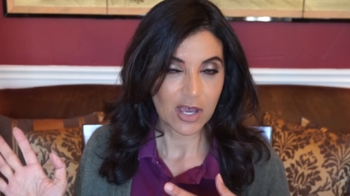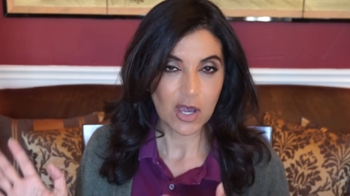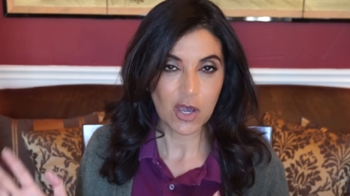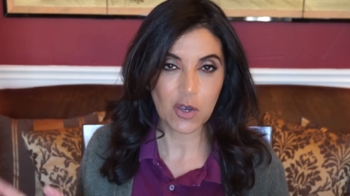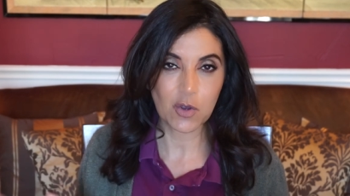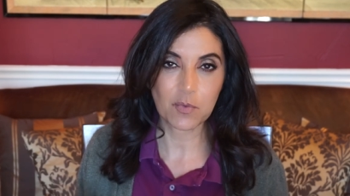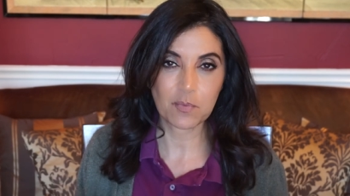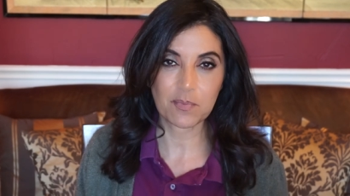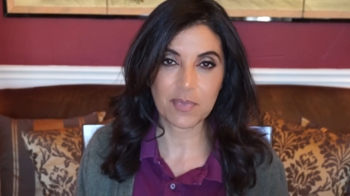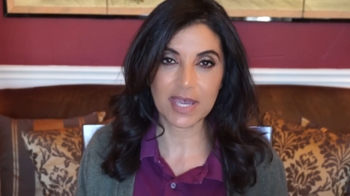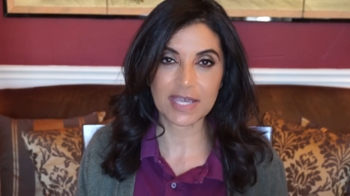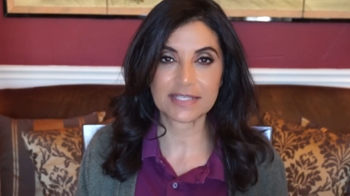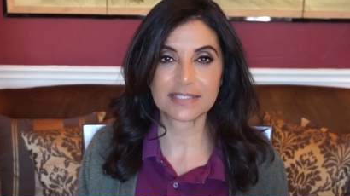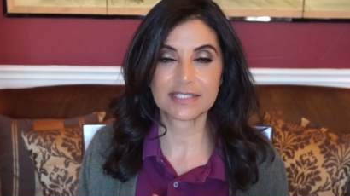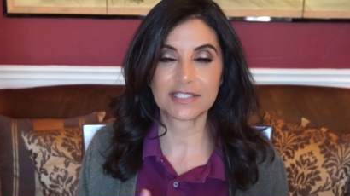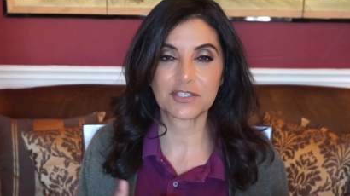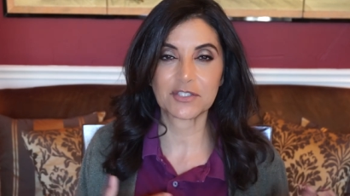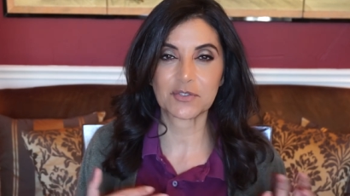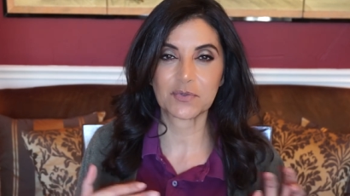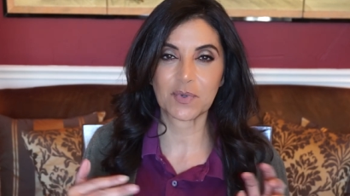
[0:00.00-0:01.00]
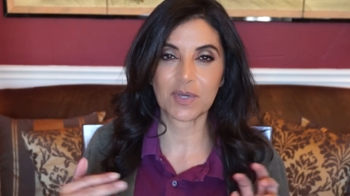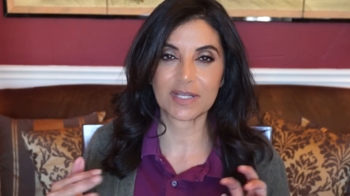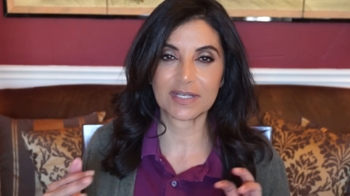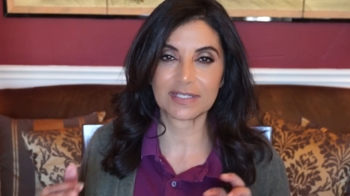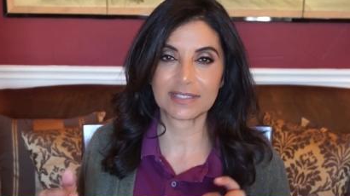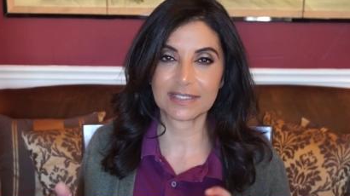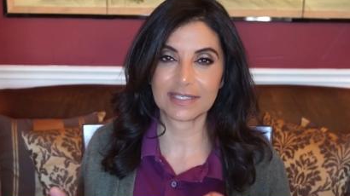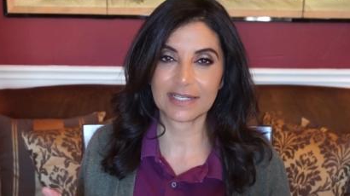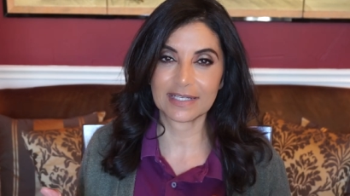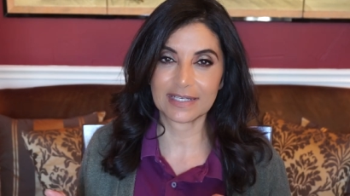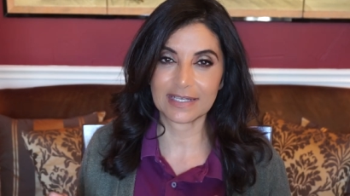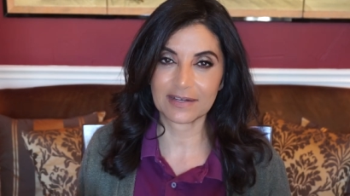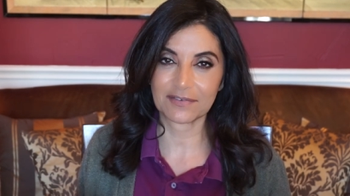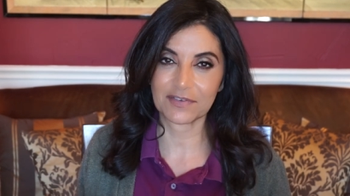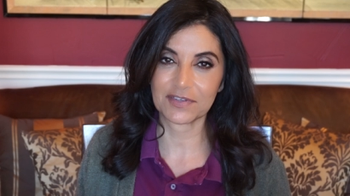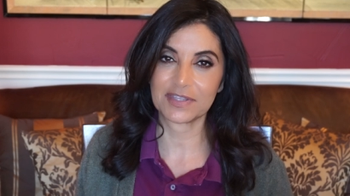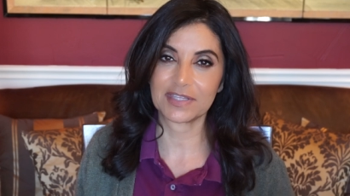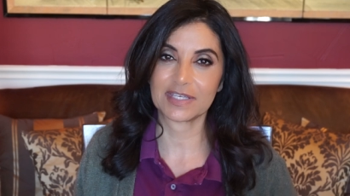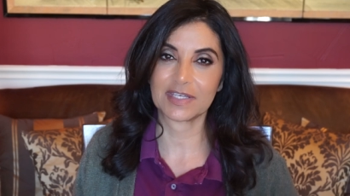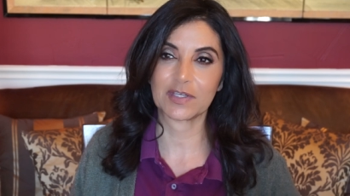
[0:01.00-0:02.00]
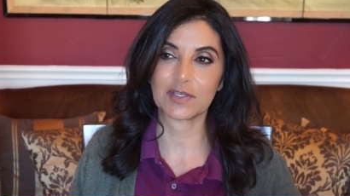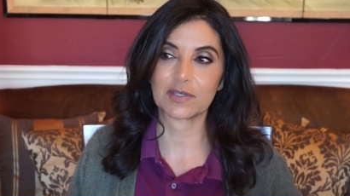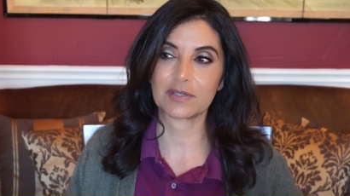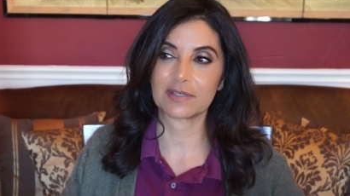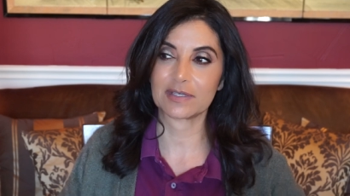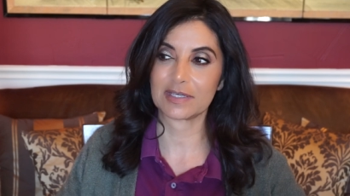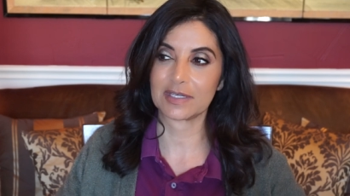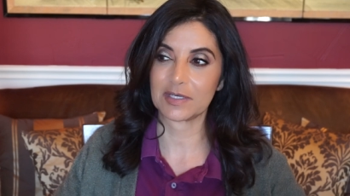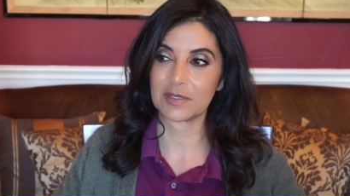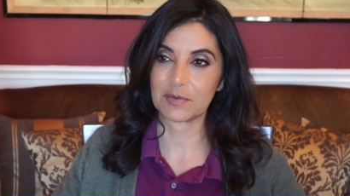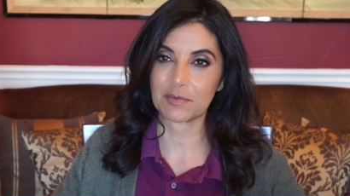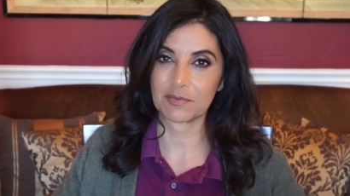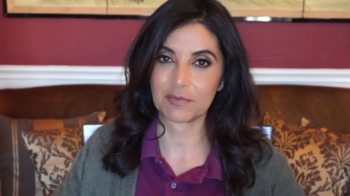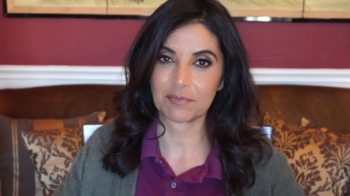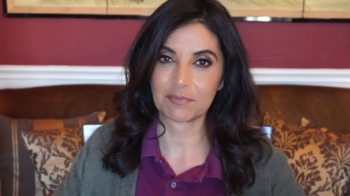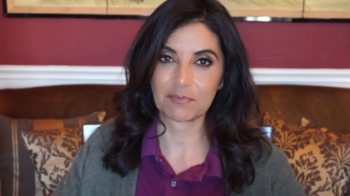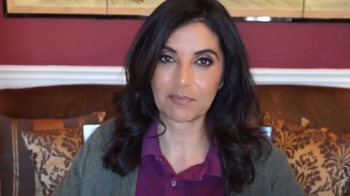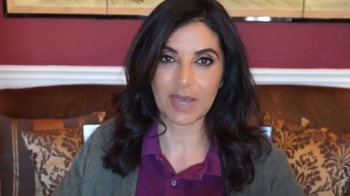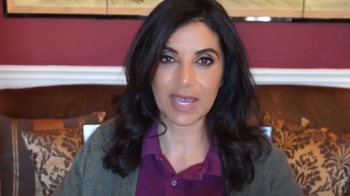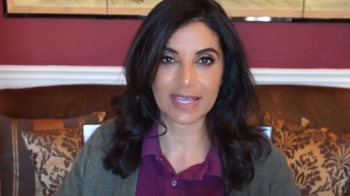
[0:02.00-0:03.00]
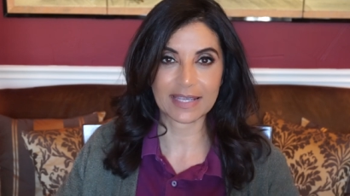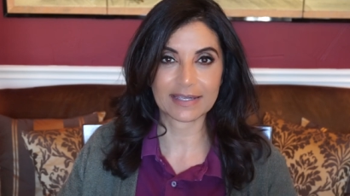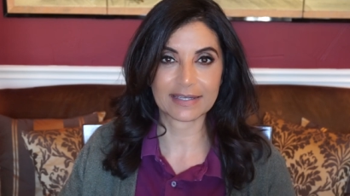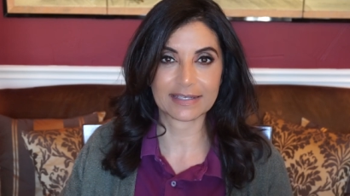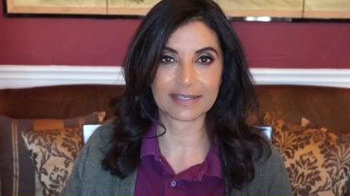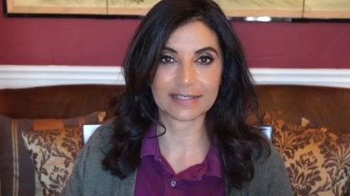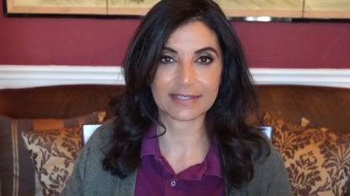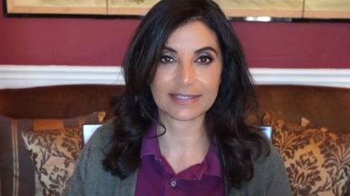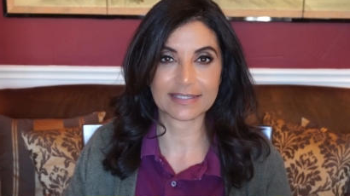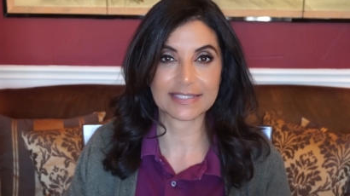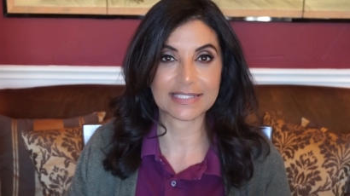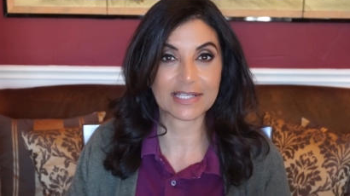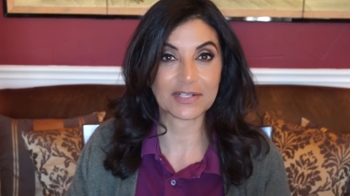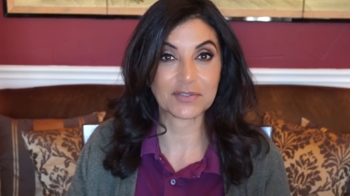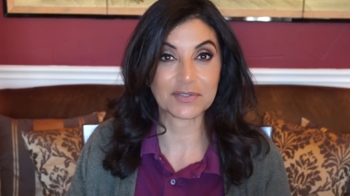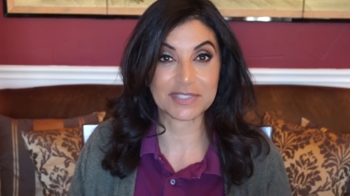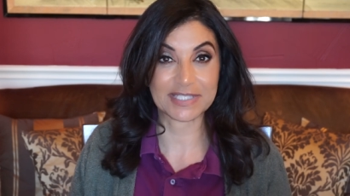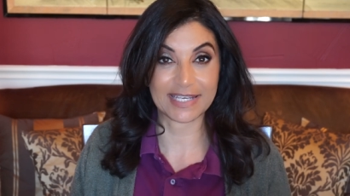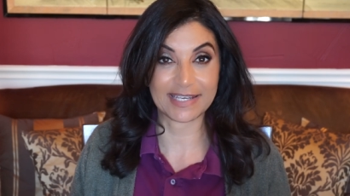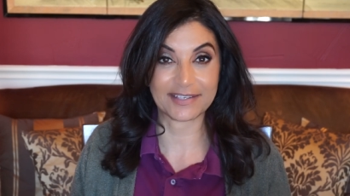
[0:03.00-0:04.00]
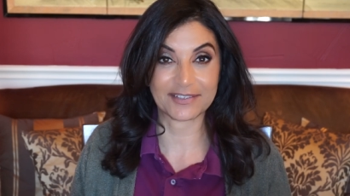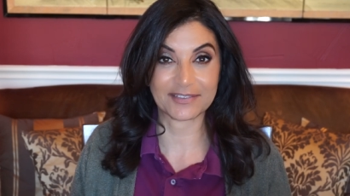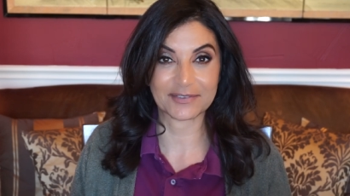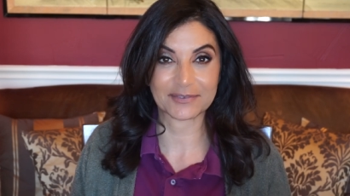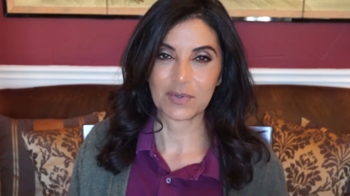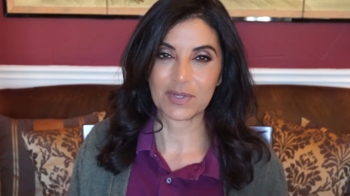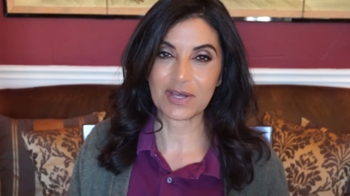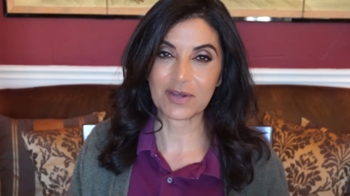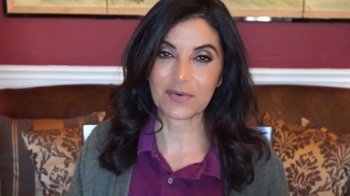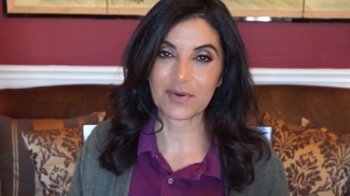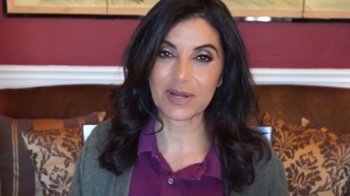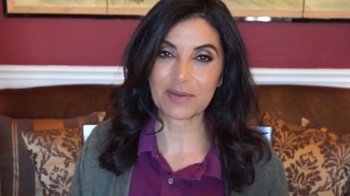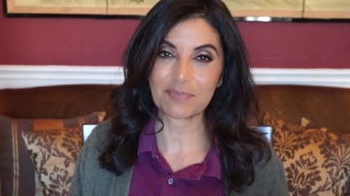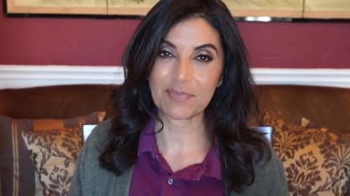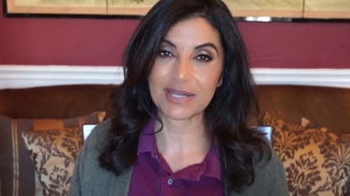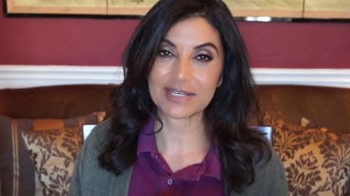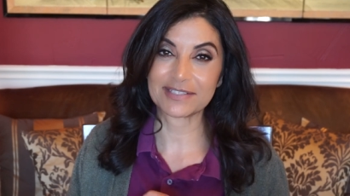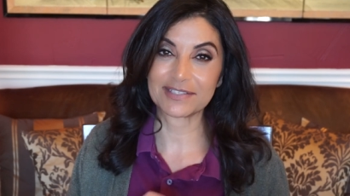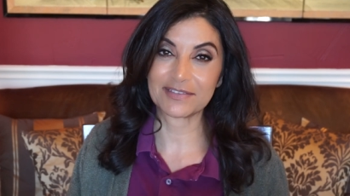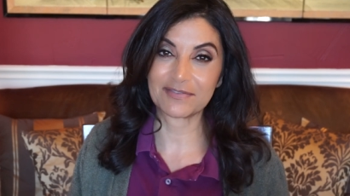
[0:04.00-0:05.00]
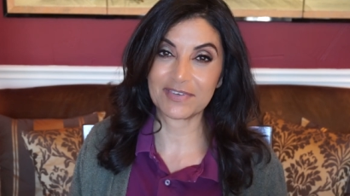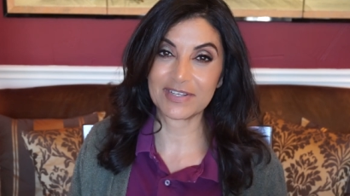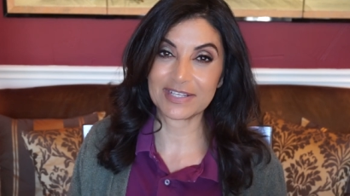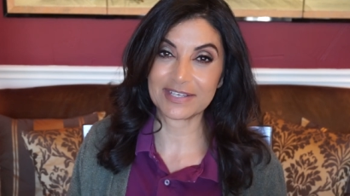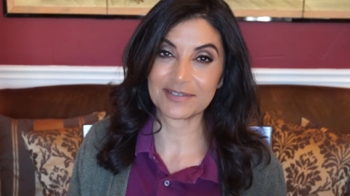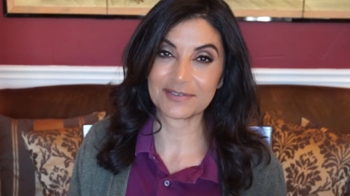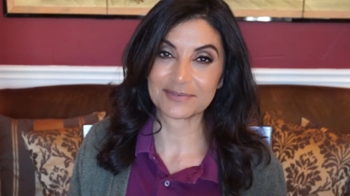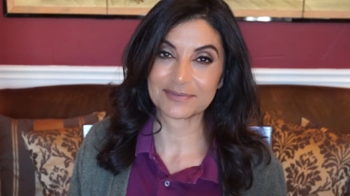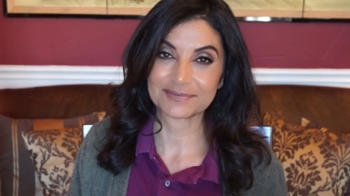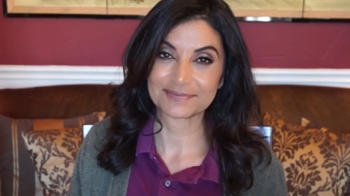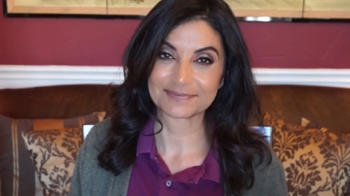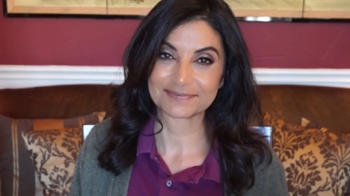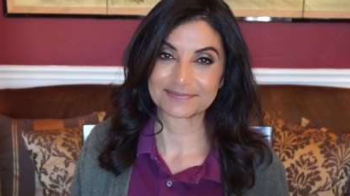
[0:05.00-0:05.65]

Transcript: home back situated and get everything uh, back uh, settled down. Well, all right, back to the video.